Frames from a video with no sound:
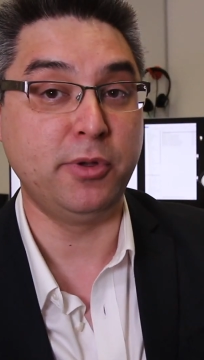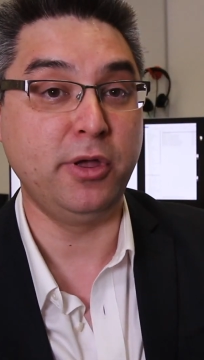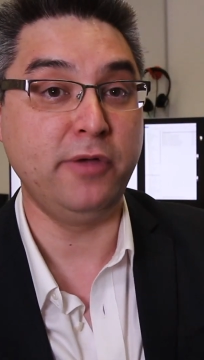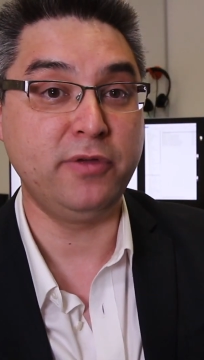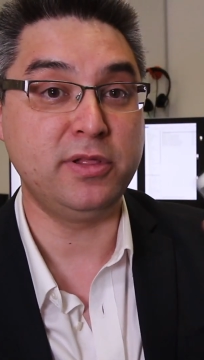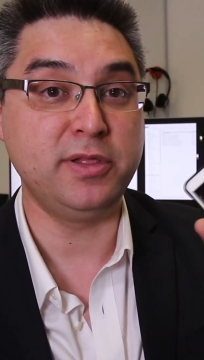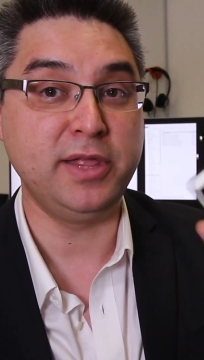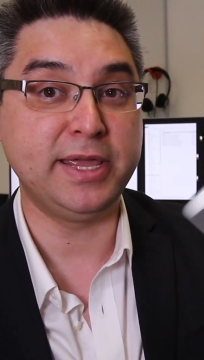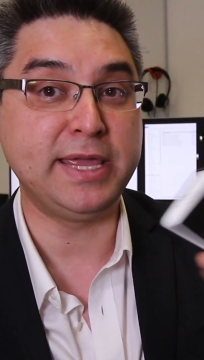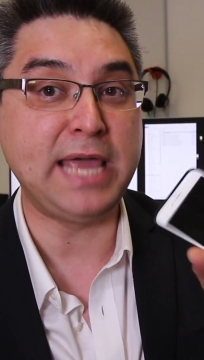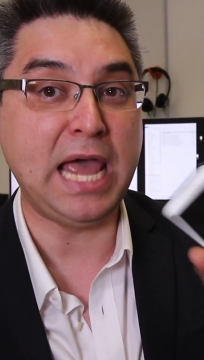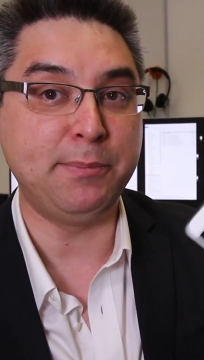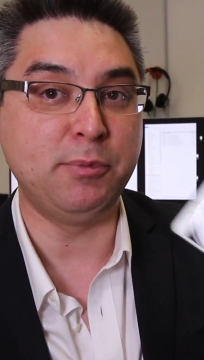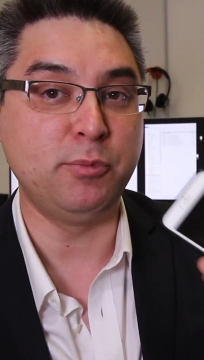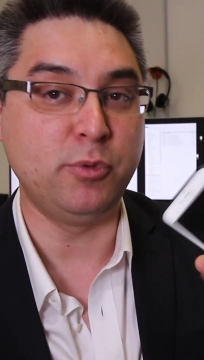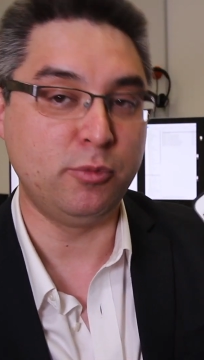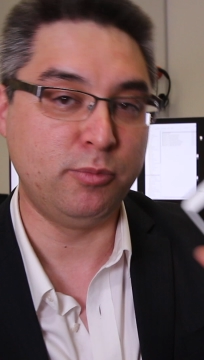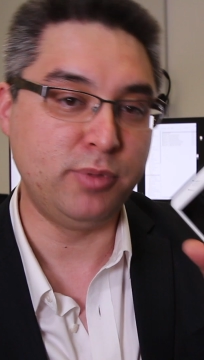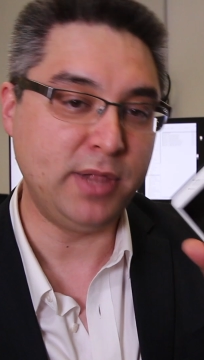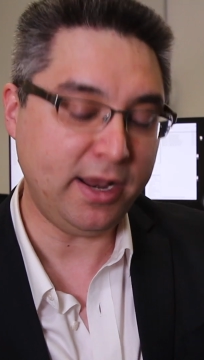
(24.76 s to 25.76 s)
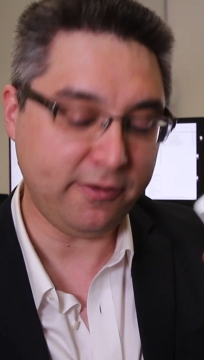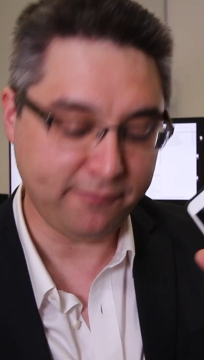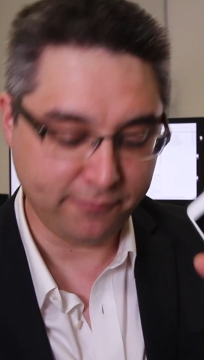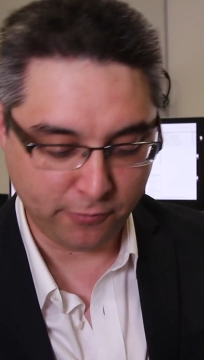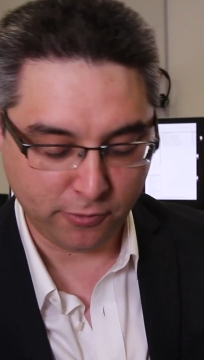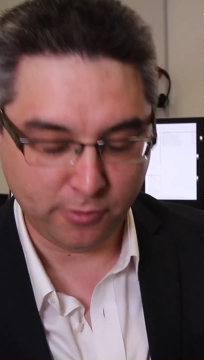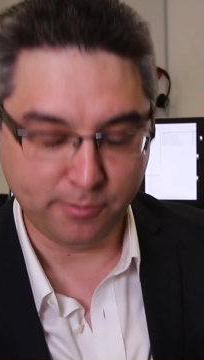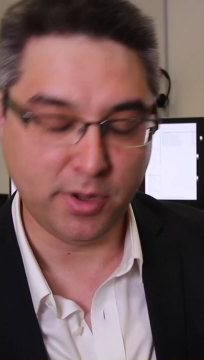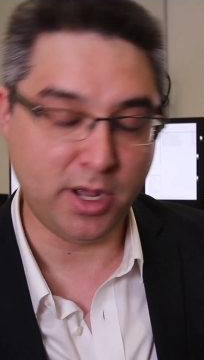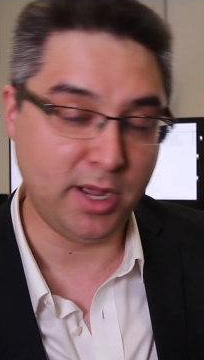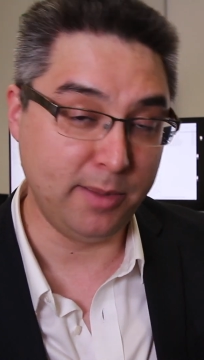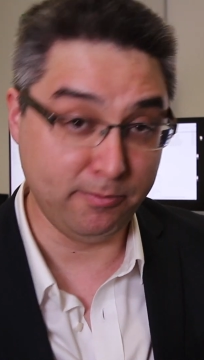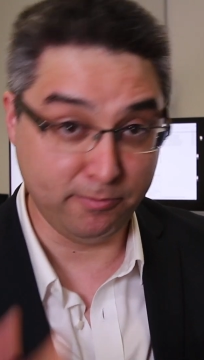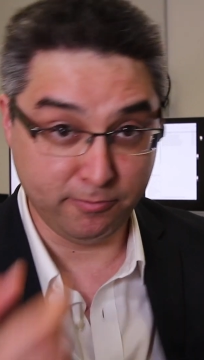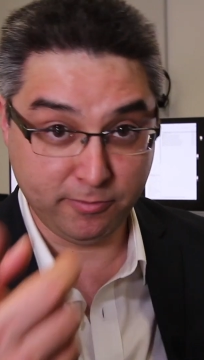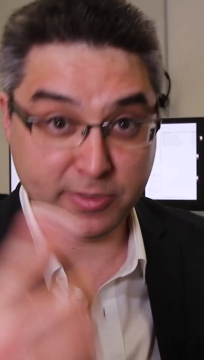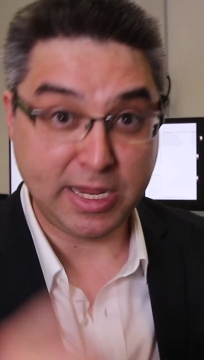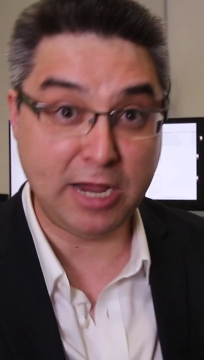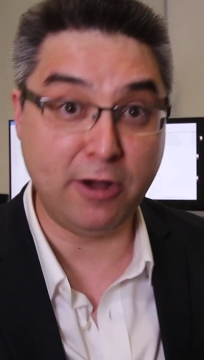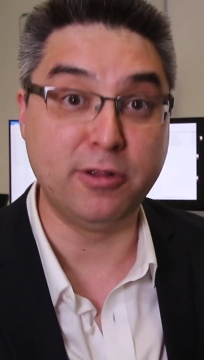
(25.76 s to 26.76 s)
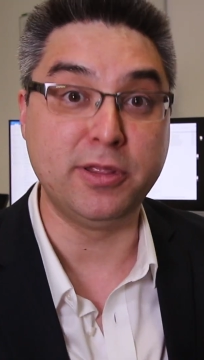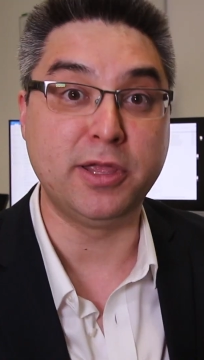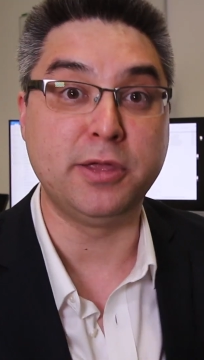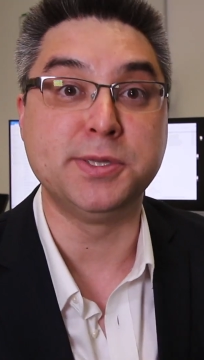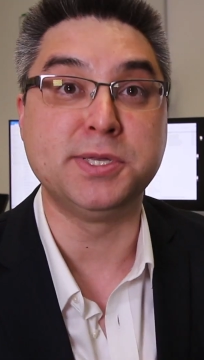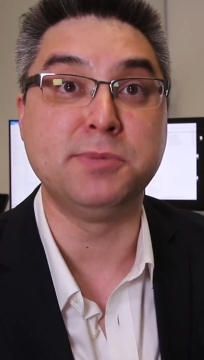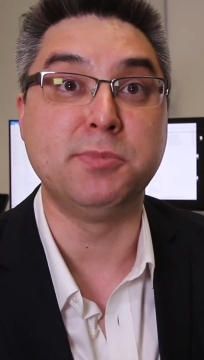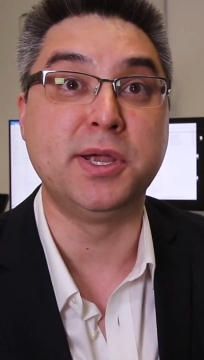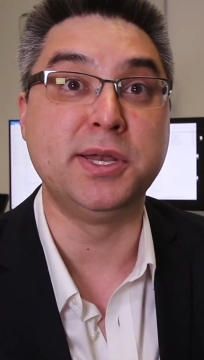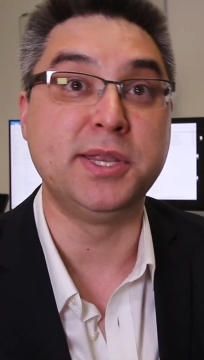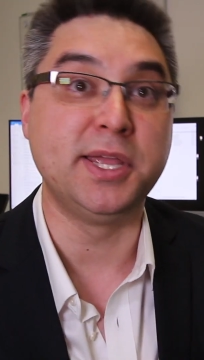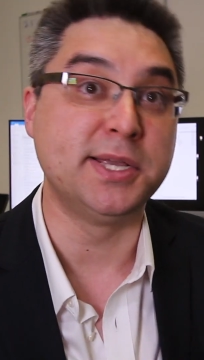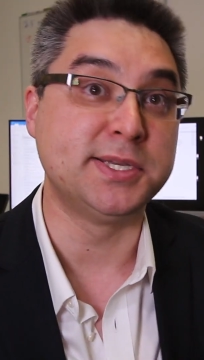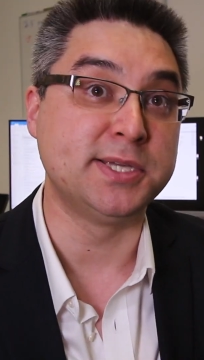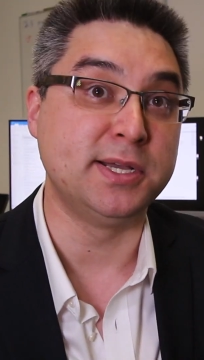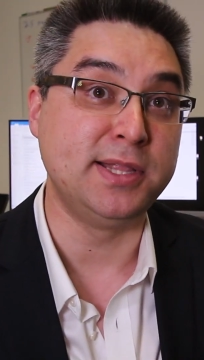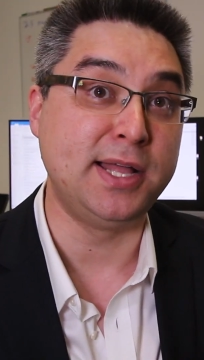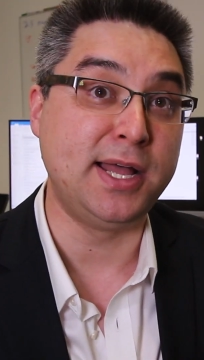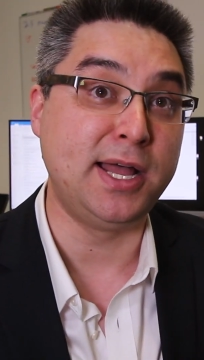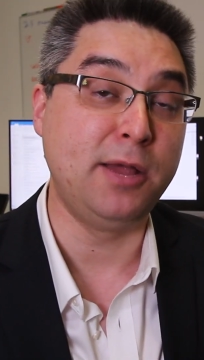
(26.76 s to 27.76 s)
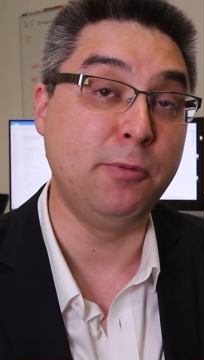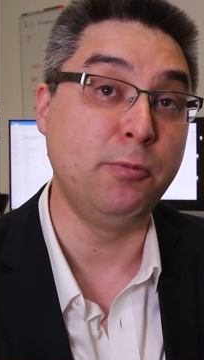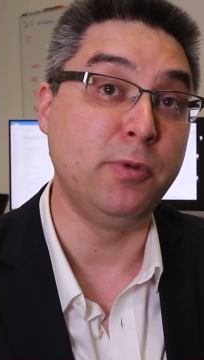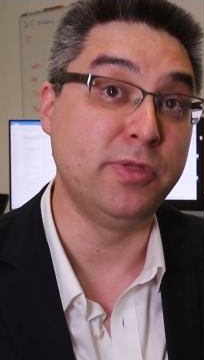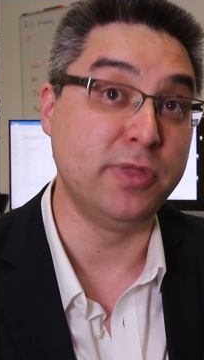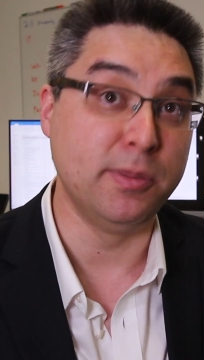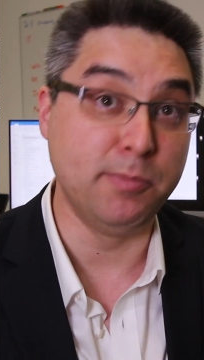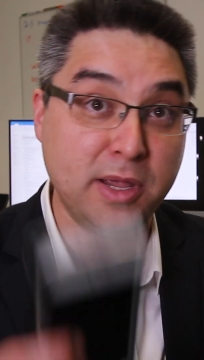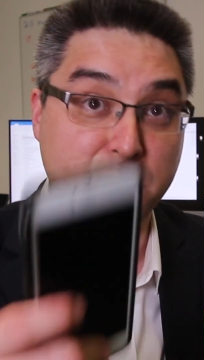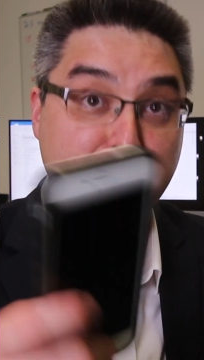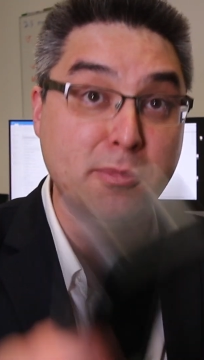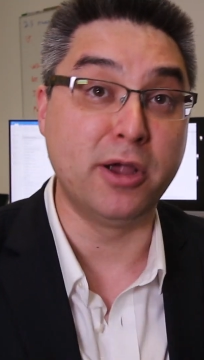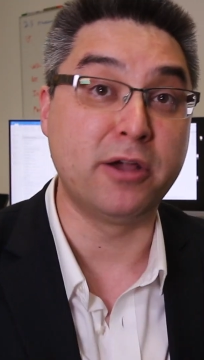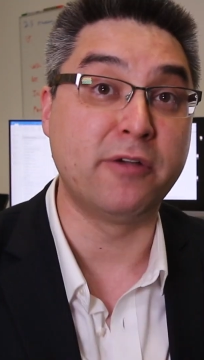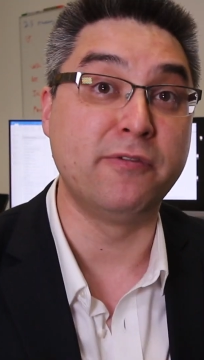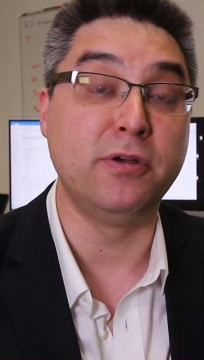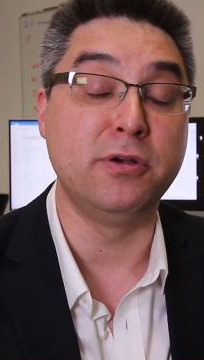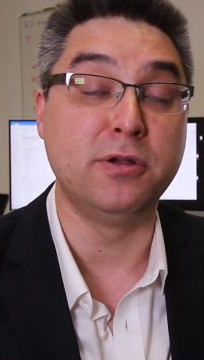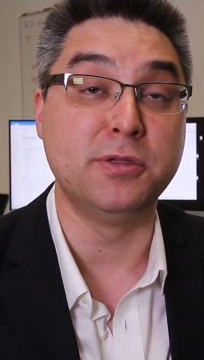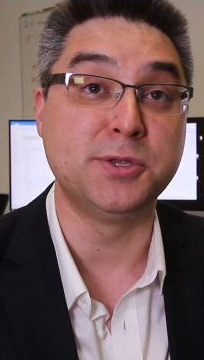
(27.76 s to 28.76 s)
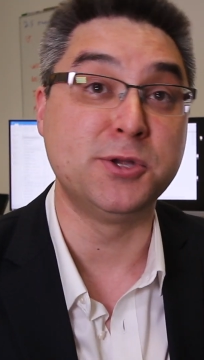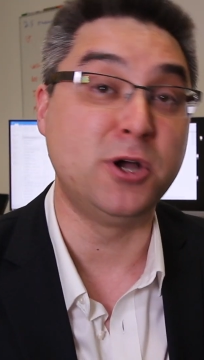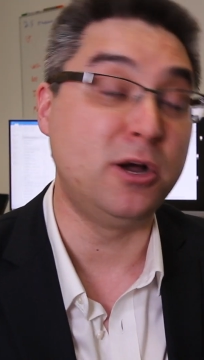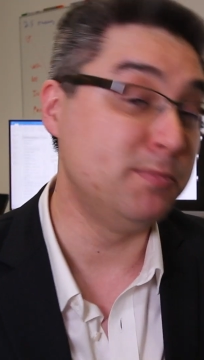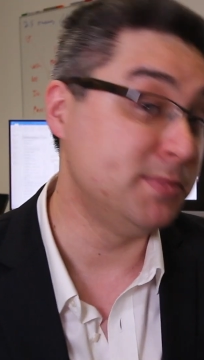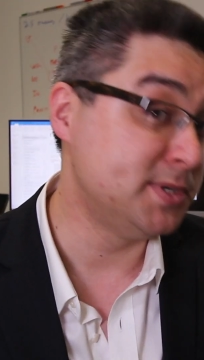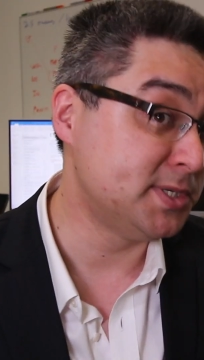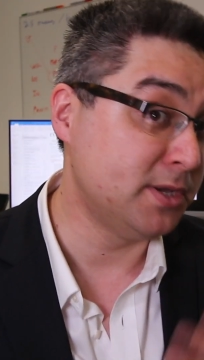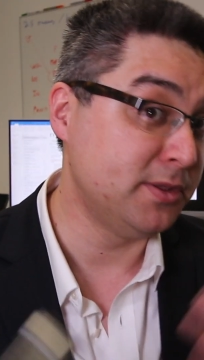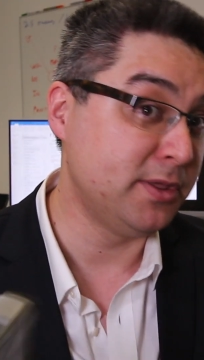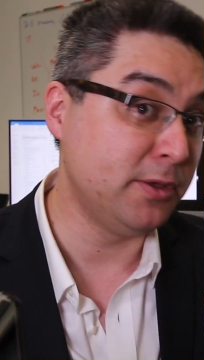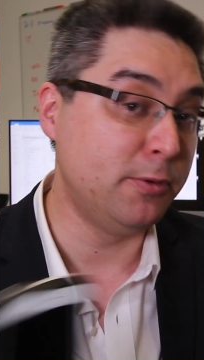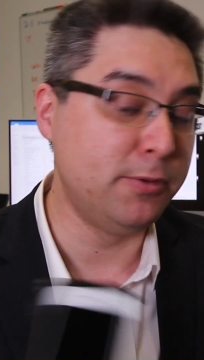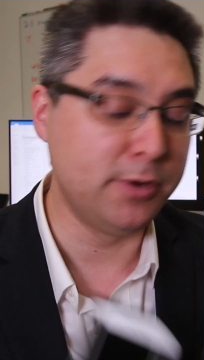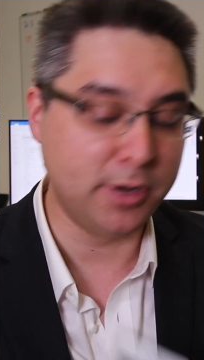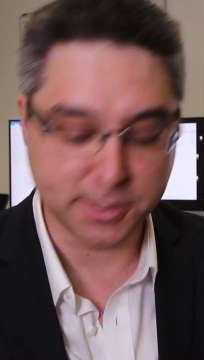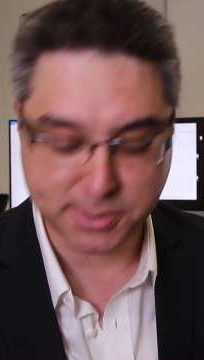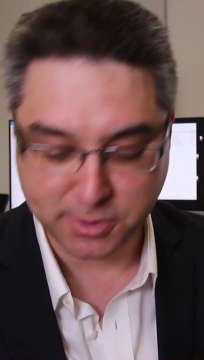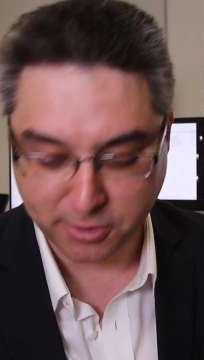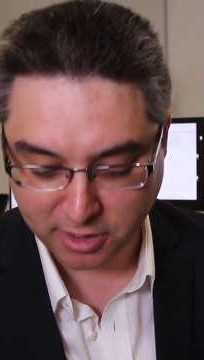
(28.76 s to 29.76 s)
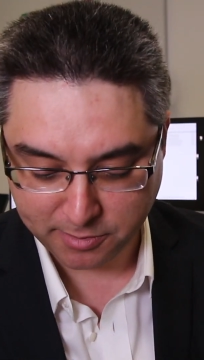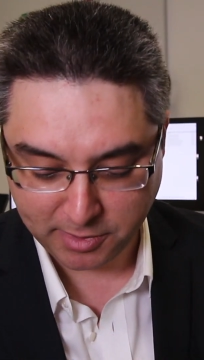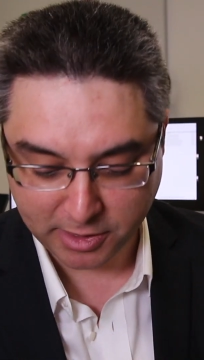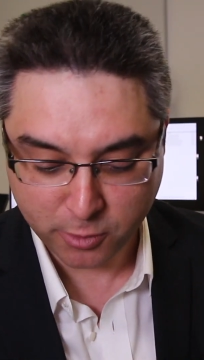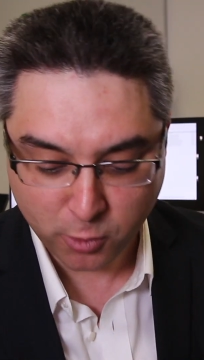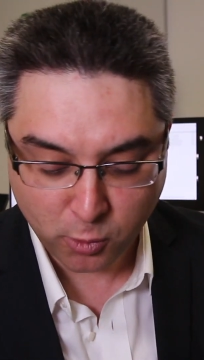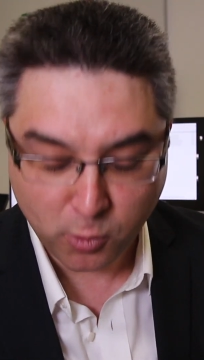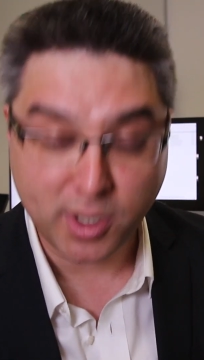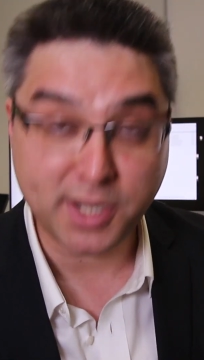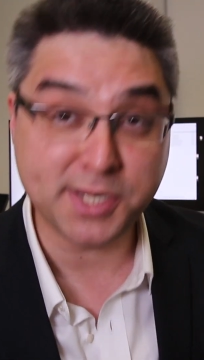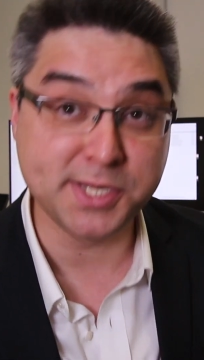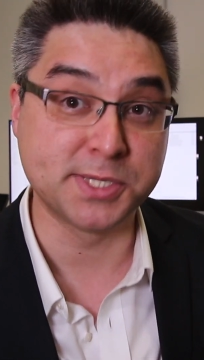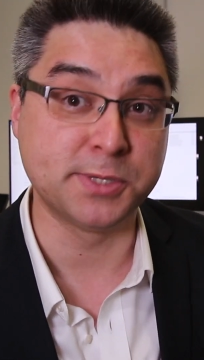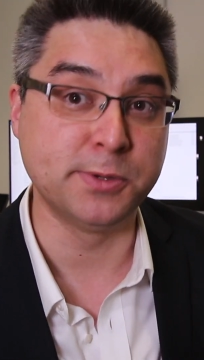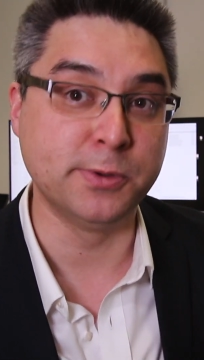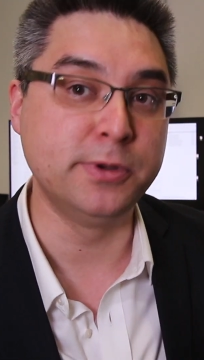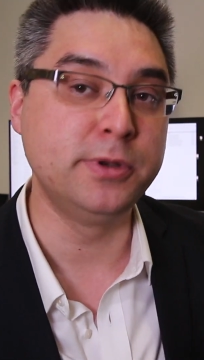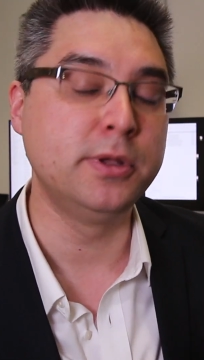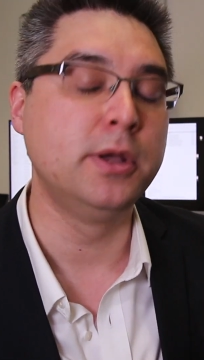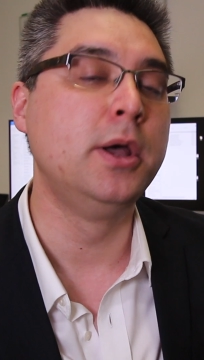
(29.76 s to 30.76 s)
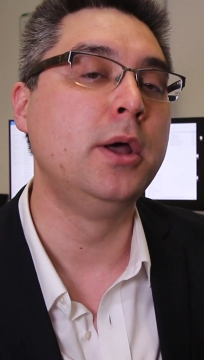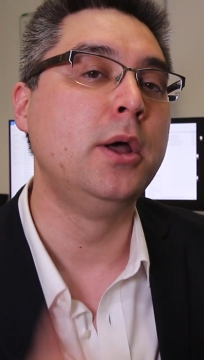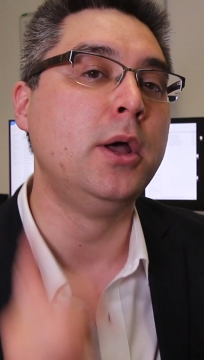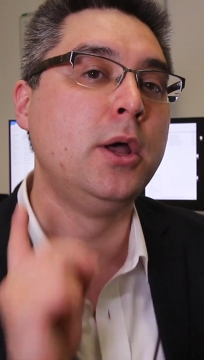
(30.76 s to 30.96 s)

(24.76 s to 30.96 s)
a perfectly capable platform. I'm currently using my DSLR with the big microphone on top, so the audio is not going to be quite as good,